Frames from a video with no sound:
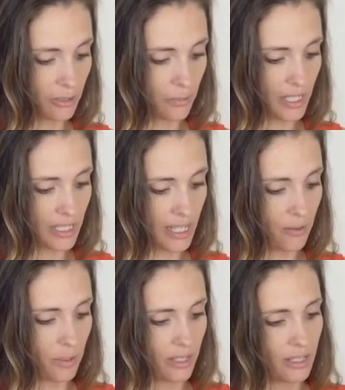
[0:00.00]
So let me
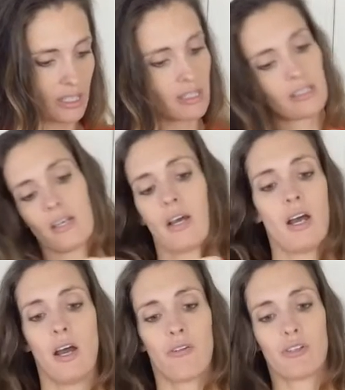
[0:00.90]
take one of these
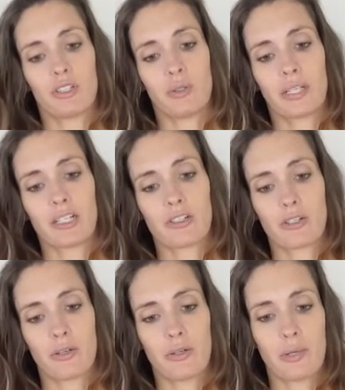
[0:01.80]
real quick
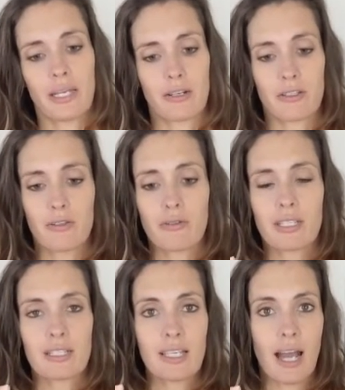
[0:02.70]
and show you here. So
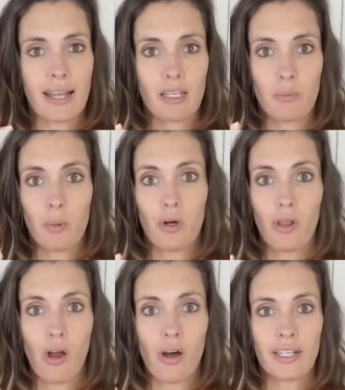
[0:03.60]
you can see I can
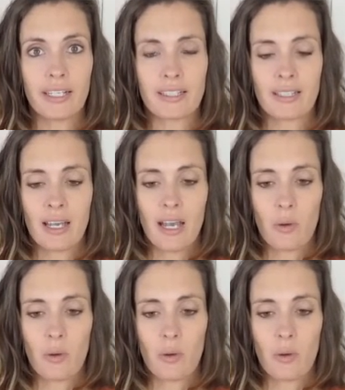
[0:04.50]
pull on it